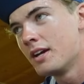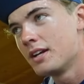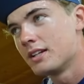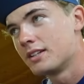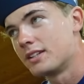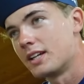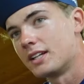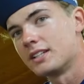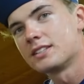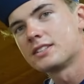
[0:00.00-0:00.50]

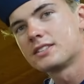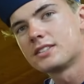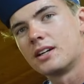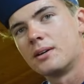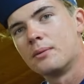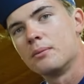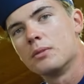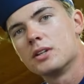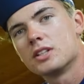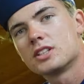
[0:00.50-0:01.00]
then
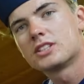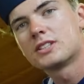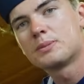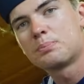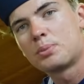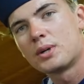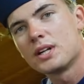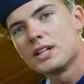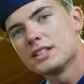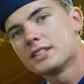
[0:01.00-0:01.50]
some
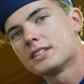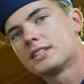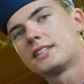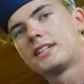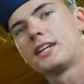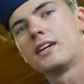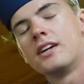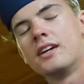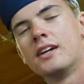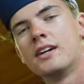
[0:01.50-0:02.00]

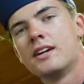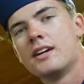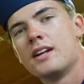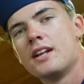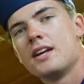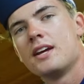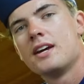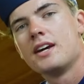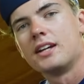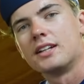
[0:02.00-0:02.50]
sprints,
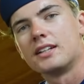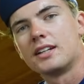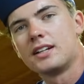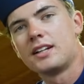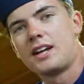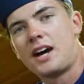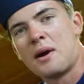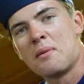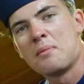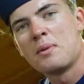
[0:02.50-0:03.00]
then
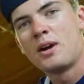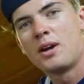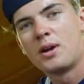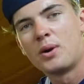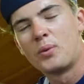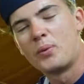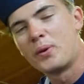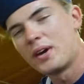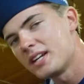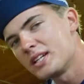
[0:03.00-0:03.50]
I'm
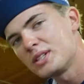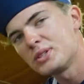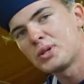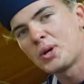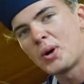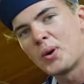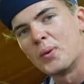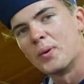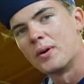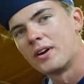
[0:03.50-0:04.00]
ready to
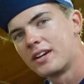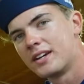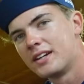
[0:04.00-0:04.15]
go.